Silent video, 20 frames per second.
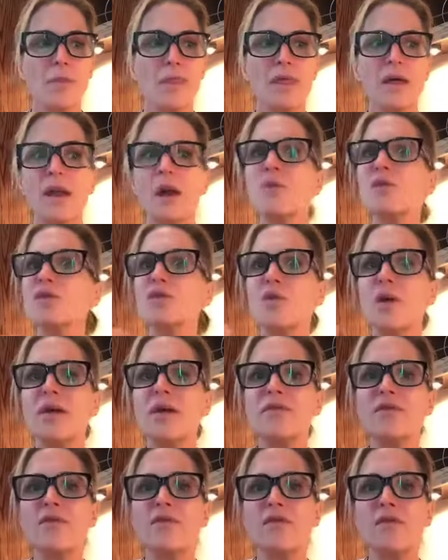And then I was
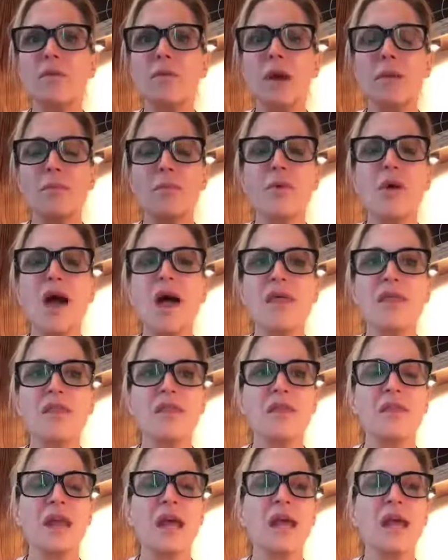grateful for my breath.